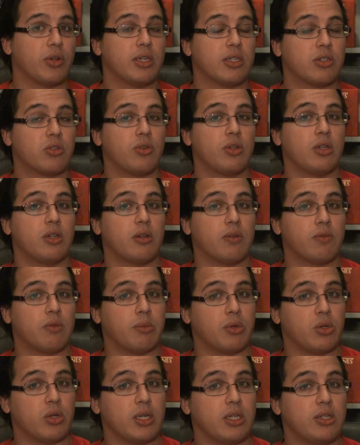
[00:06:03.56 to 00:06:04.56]
history of the
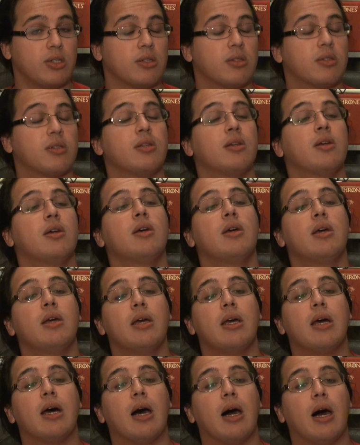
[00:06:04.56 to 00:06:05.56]
Middle Ages,
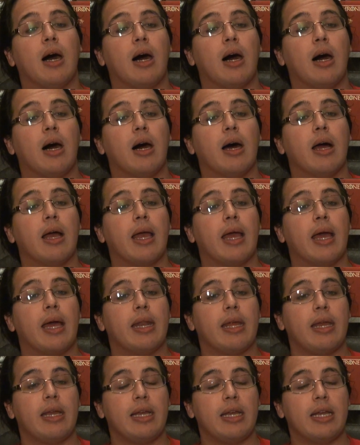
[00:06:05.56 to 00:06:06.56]

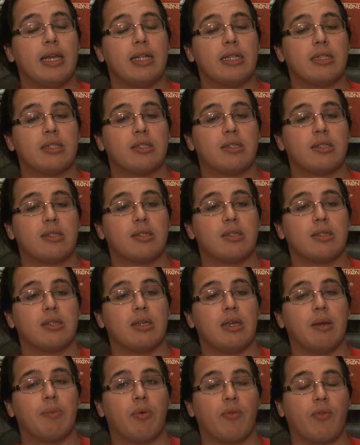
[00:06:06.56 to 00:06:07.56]
and it
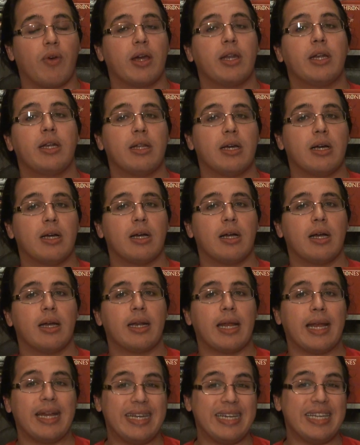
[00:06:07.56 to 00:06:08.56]
provided an
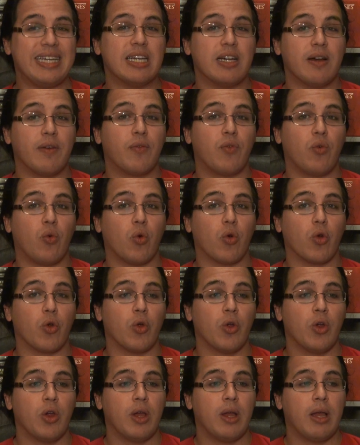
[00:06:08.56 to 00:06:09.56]
idea for
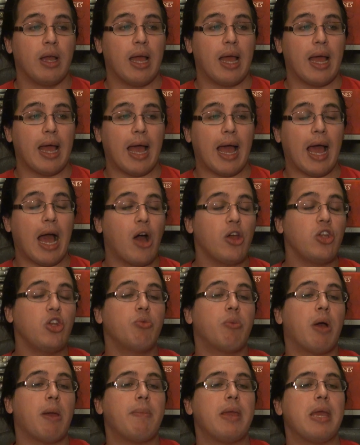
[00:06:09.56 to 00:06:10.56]
how you
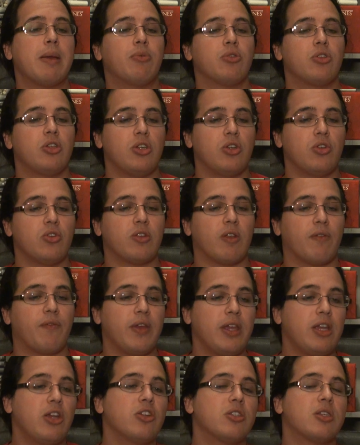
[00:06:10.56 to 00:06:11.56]
might be able to use the
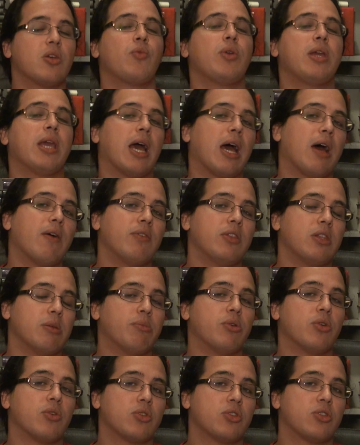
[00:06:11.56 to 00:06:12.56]
figures that we have in the
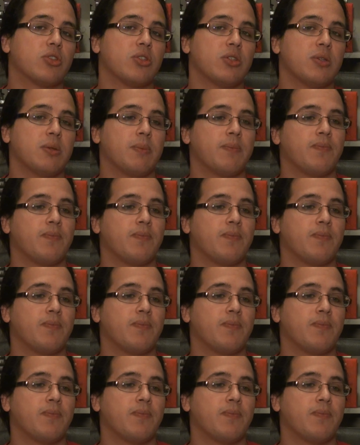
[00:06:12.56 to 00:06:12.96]
books